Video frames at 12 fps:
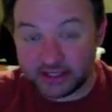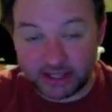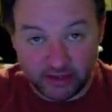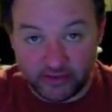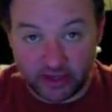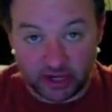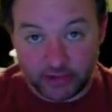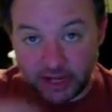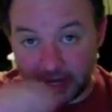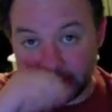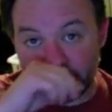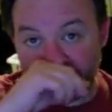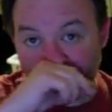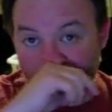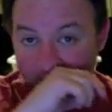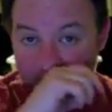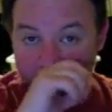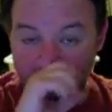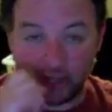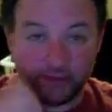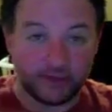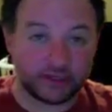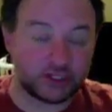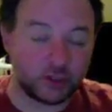I'll give you an update in the morning once we get
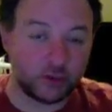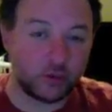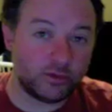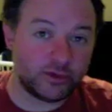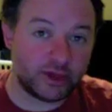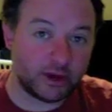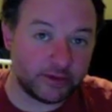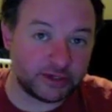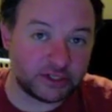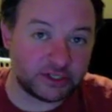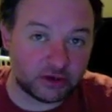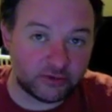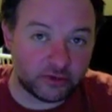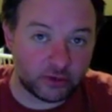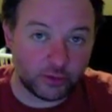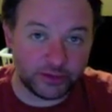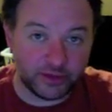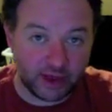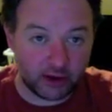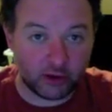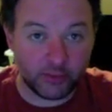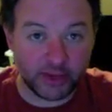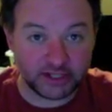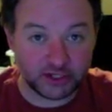this new thing on the server with the error
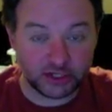message,